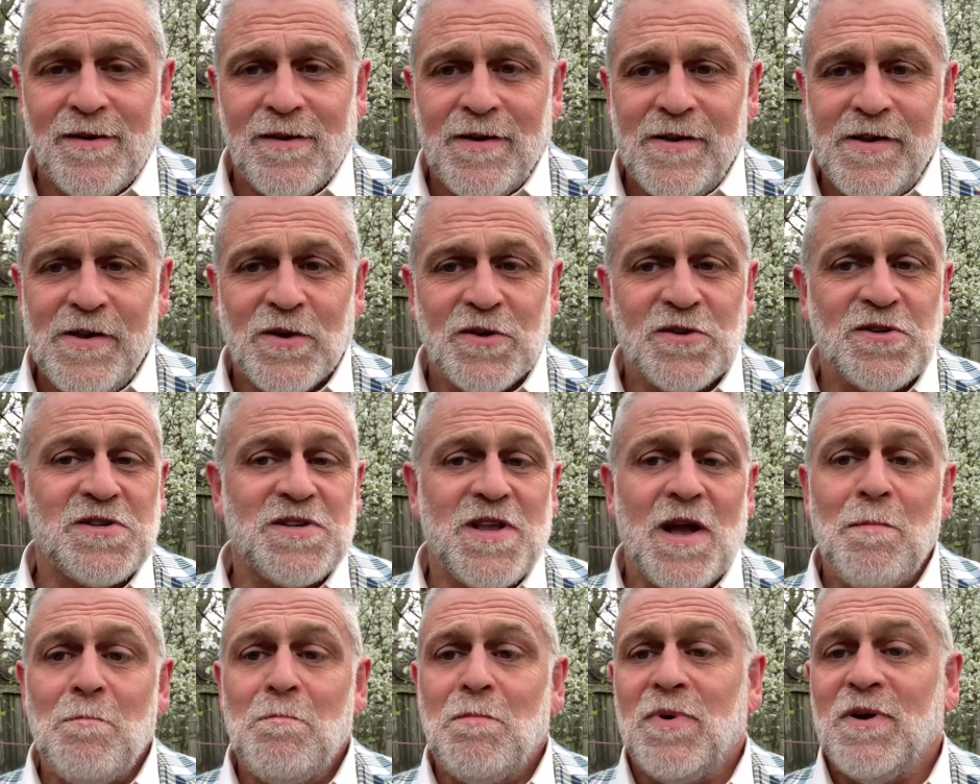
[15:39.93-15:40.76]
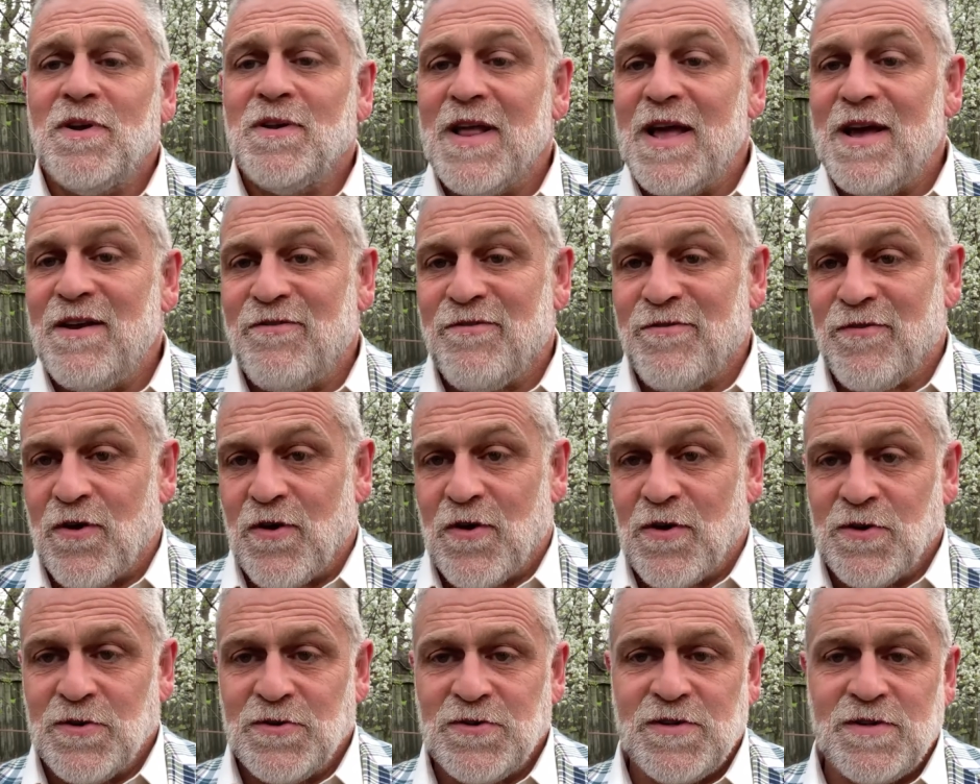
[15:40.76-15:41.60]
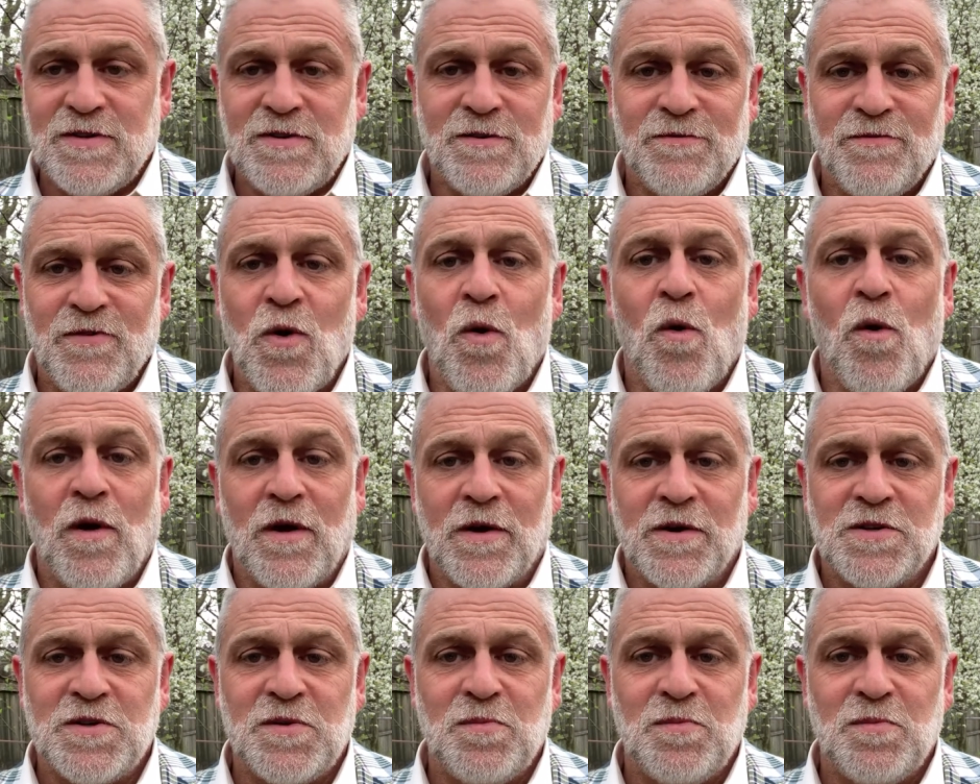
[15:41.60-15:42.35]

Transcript: You'll stumble at first, of course,